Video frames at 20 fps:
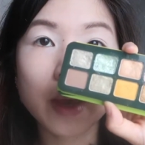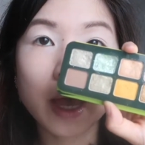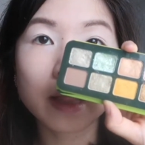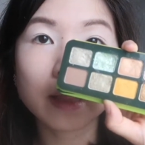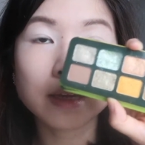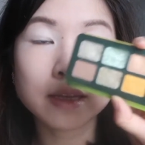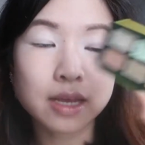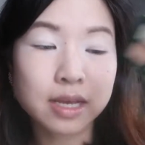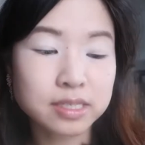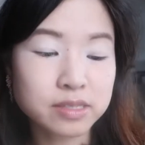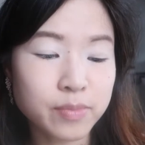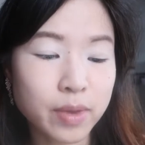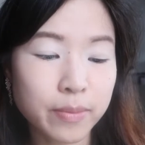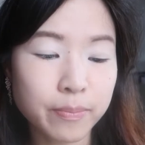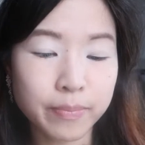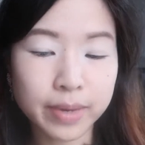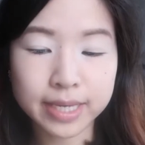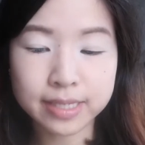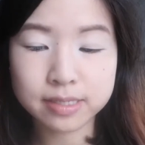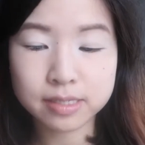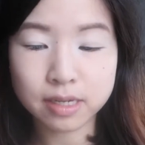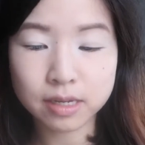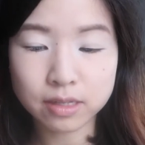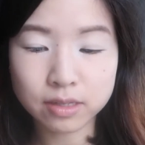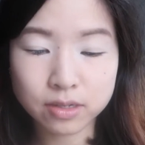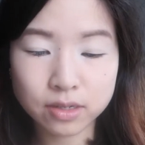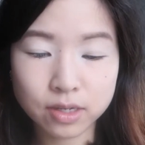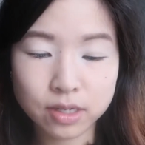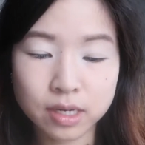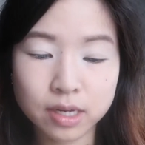palette, as my base
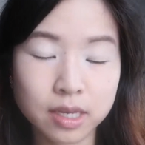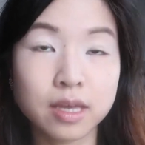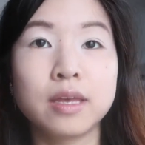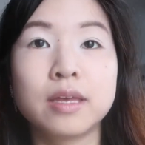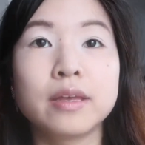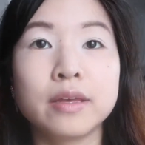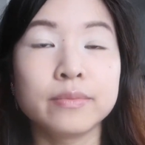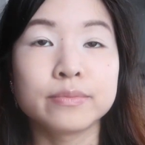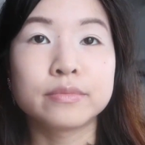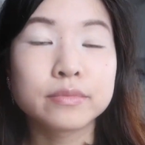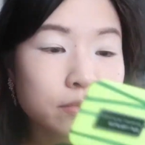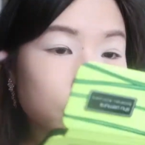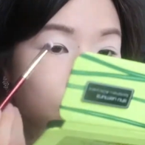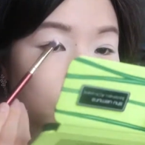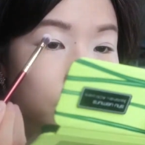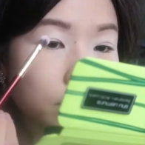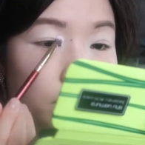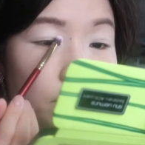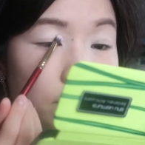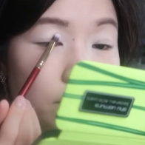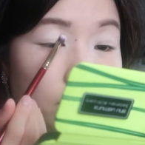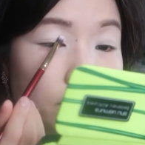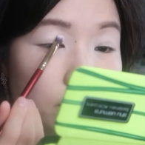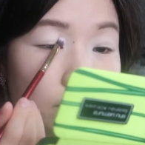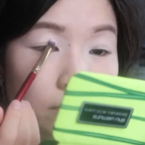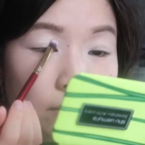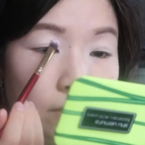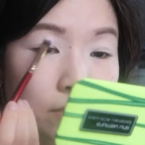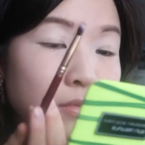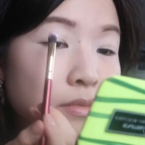color. Just gonna lightly
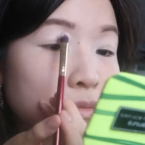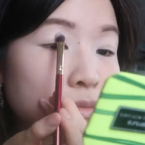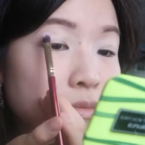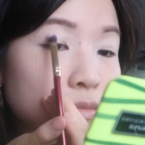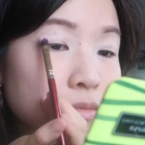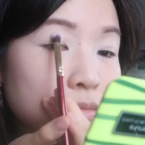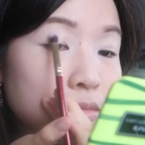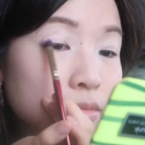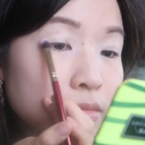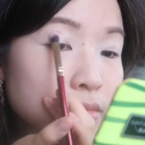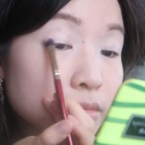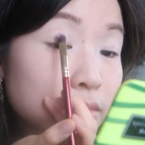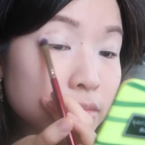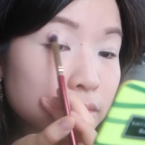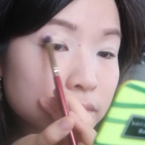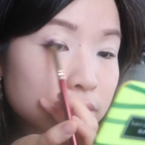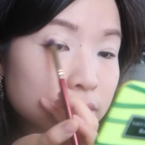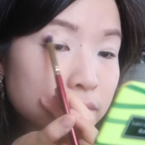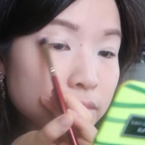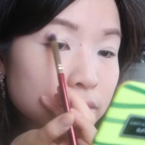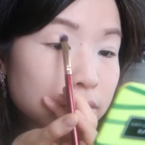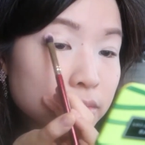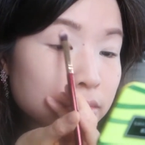dust that all over.